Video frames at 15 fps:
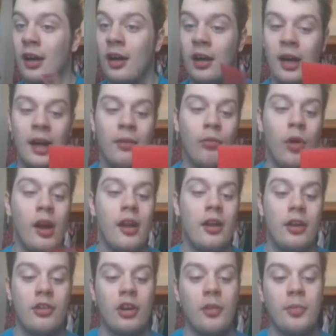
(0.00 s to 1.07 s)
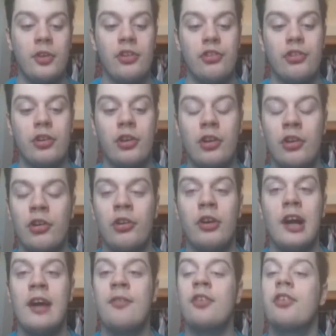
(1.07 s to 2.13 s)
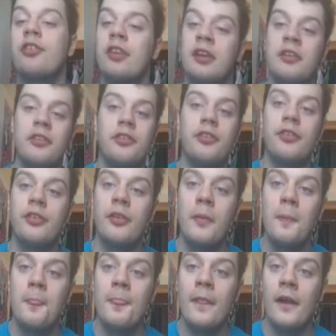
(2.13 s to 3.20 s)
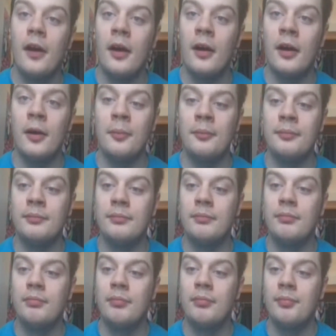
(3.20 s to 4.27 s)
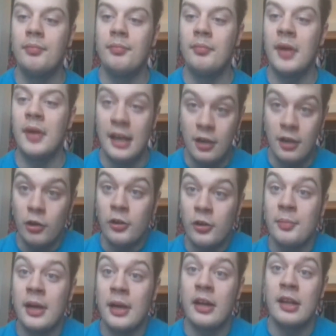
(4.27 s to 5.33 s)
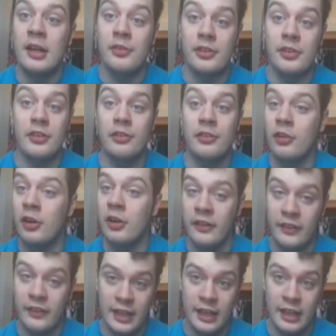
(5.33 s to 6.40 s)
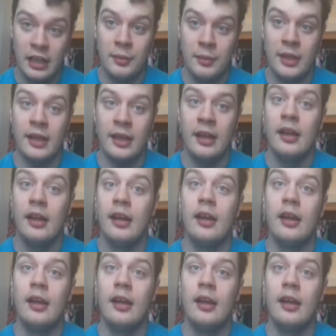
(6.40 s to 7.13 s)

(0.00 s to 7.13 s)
I wanted a Dark Magician Girl ever since I had heard about it, ever since I saw it in the anime.